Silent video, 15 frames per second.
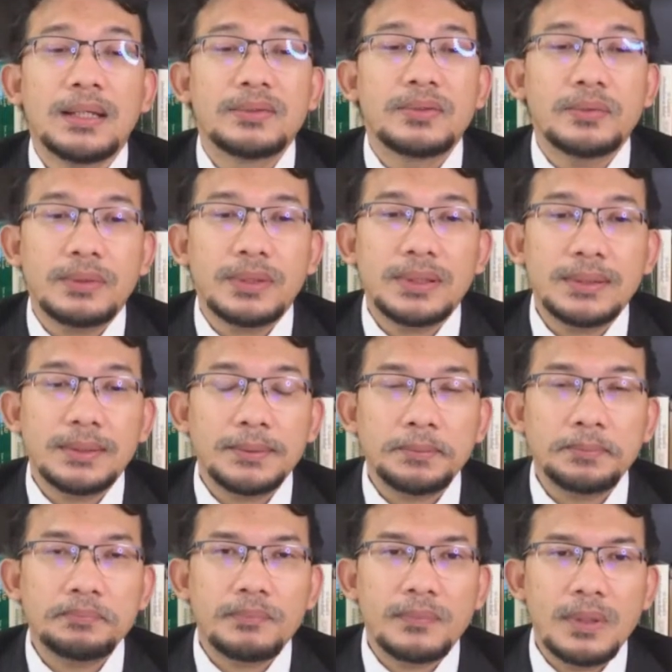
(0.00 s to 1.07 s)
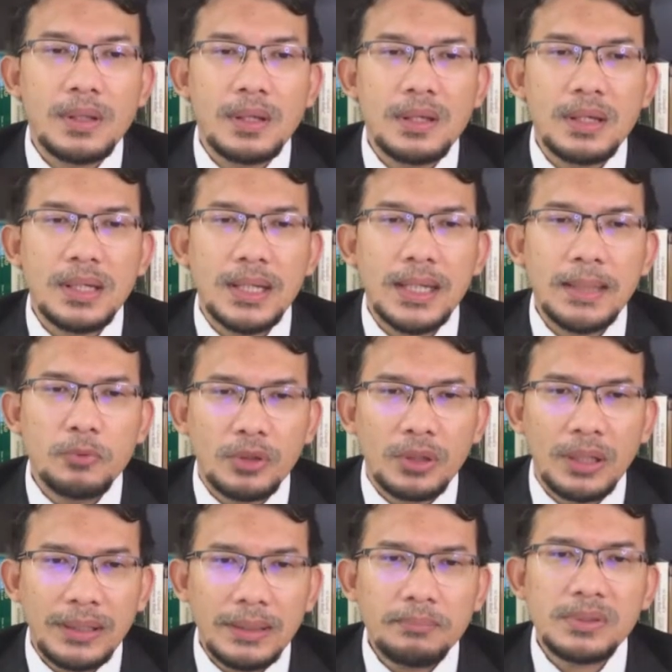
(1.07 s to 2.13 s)
So, Ibn
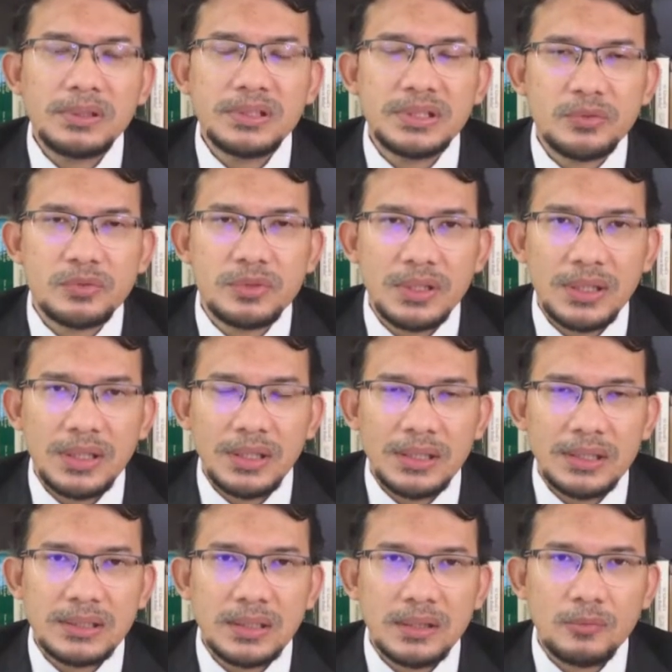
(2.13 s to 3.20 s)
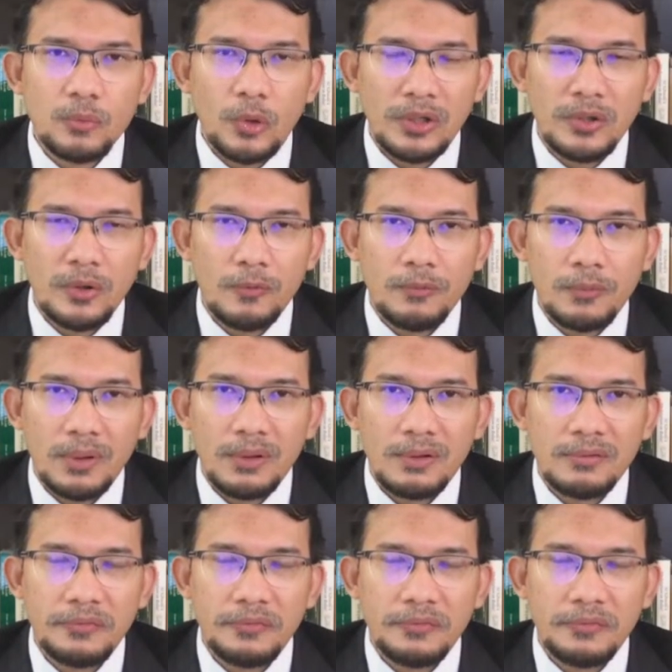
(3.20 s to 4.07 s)
Qayyim al-Jawziyyah is a well-known